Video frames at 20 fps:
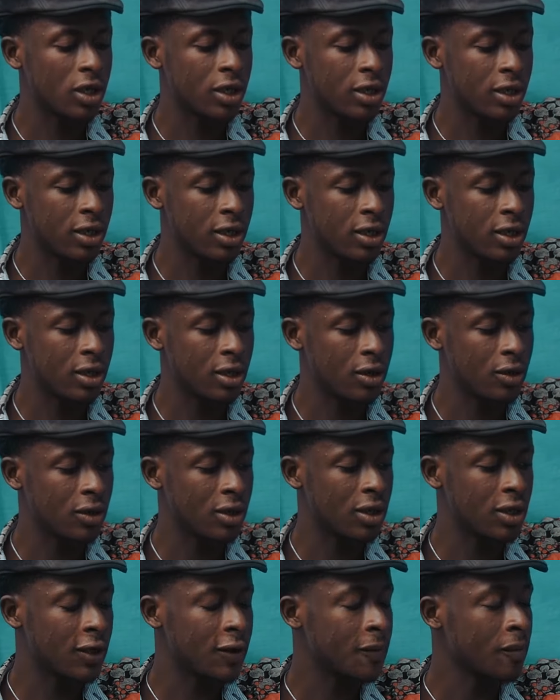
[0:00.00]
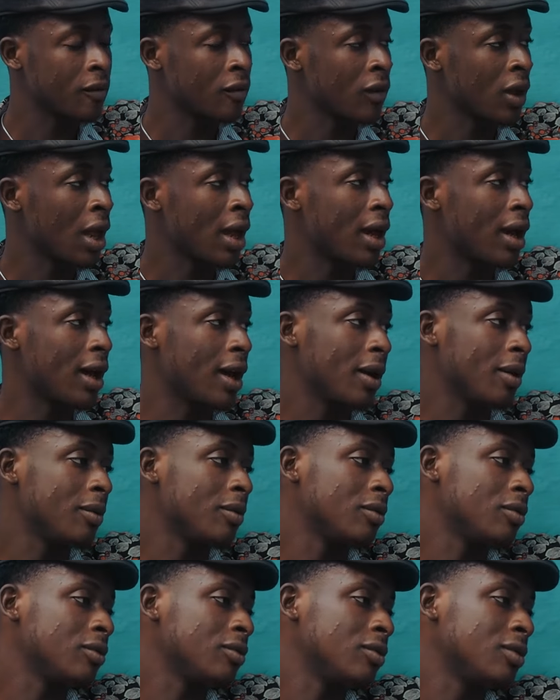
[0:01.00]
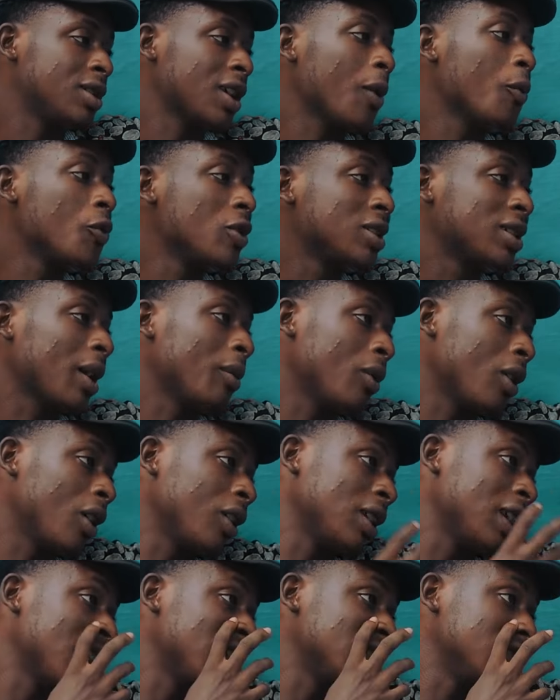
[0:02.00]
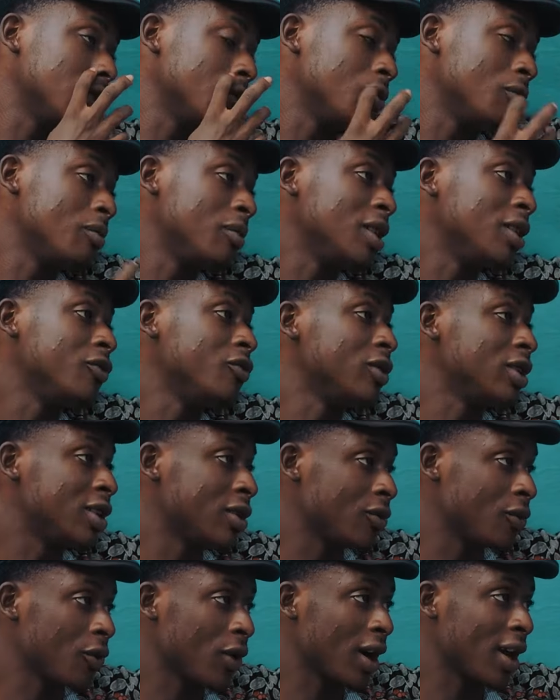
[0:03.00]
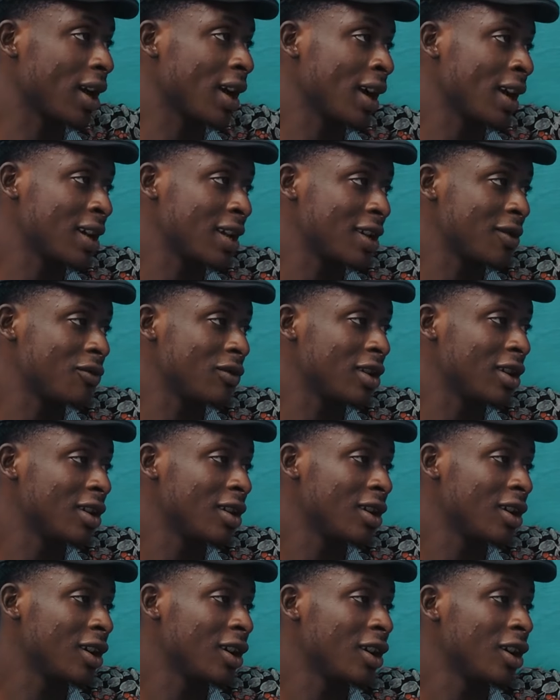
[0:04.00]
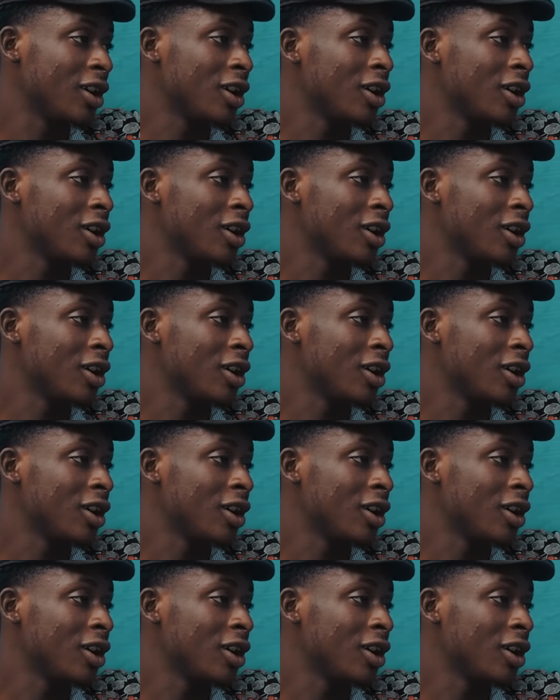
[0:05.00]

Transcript: okay. Some way somehow, that's the main reason why I came here.